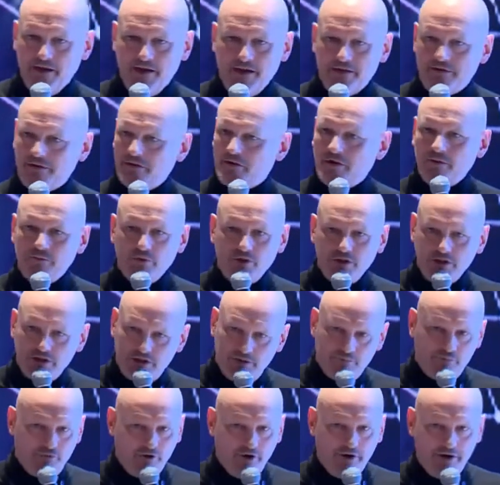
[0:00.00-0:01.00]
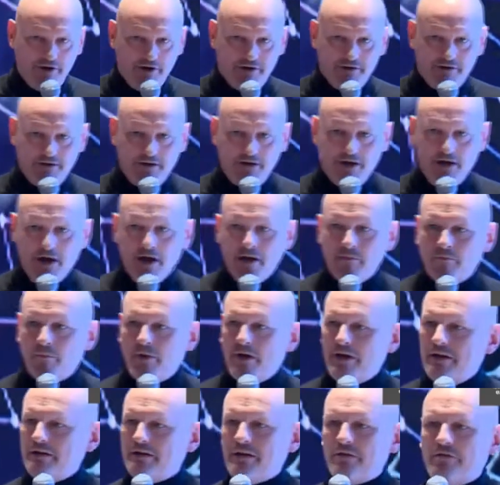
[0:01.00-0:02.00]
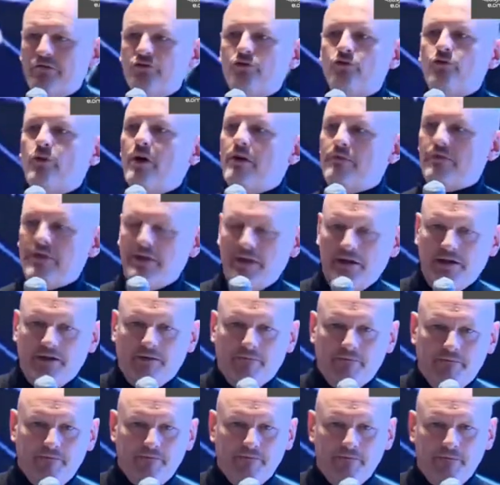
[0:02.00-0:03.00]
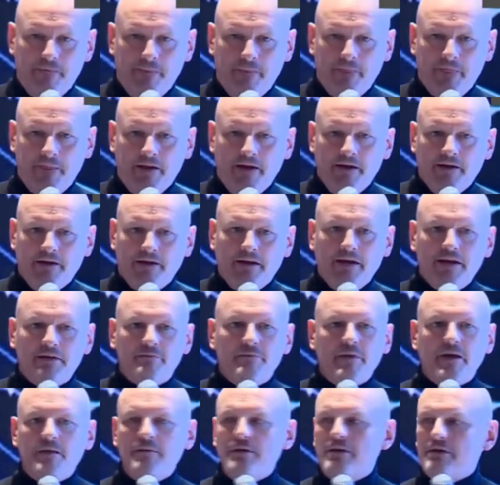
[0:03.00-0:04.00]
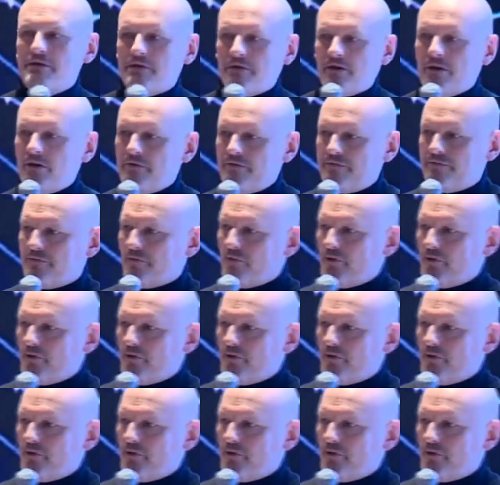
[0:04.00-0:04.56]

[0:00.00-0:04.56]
It's a community product, but it doesn't do everything. It maybe is enough